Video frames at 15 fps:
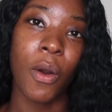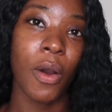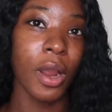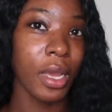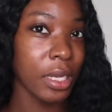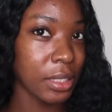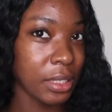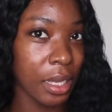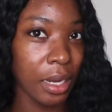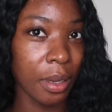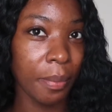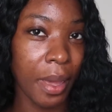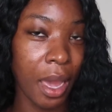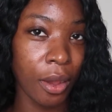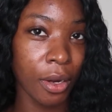or your setting
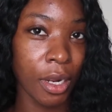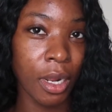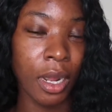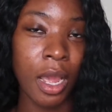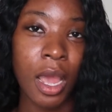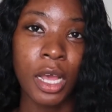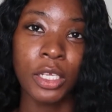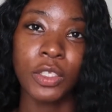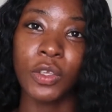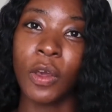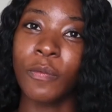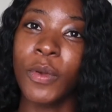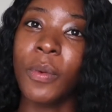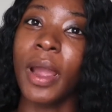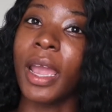powder so
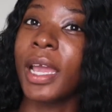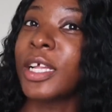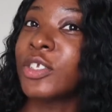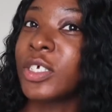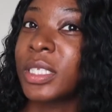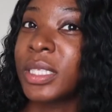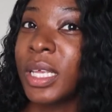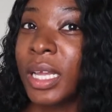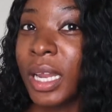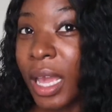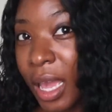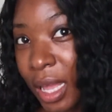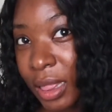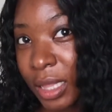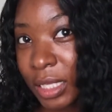if you are interested
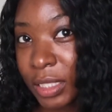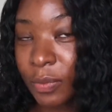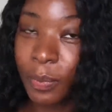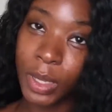in this